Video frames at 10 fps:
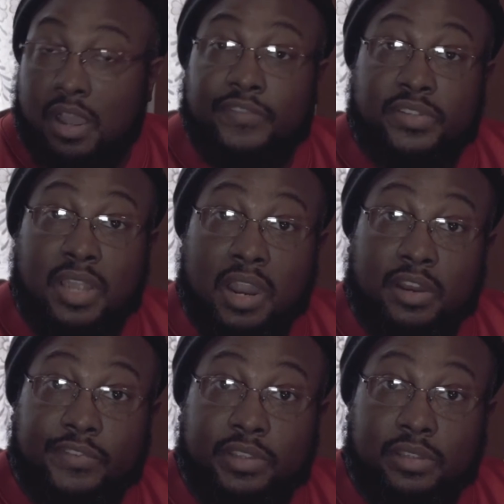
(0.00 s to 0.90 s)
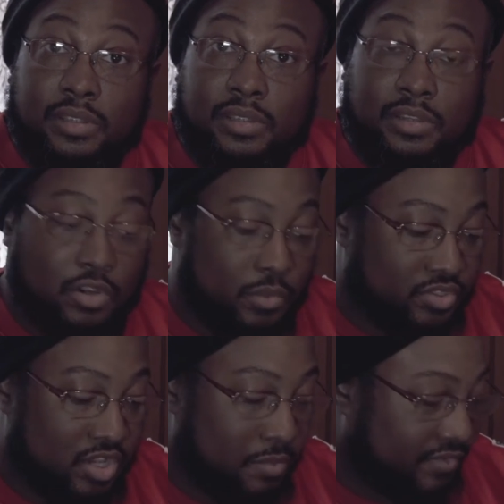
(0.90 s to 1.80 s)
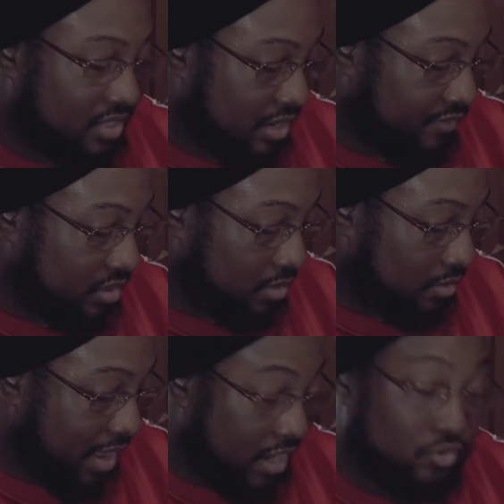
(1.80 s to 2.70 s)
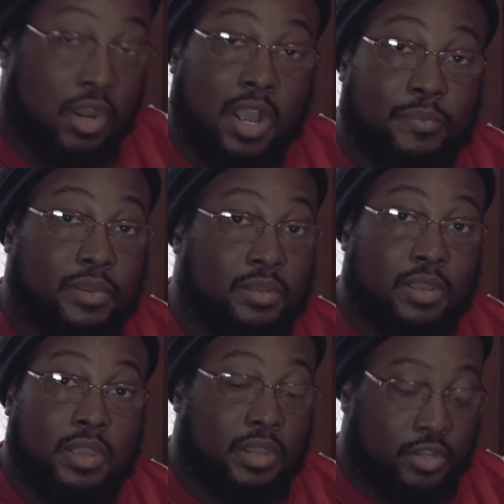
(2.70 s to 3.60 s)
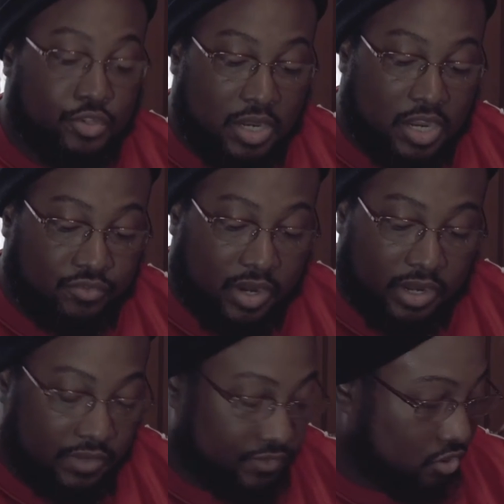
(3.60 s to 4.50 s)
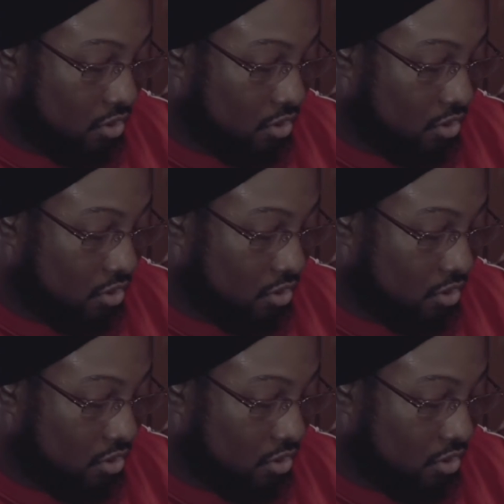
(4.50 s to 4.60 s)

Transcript: photography, you know, we'll set up a photography backdrop and get you guys right. Give us a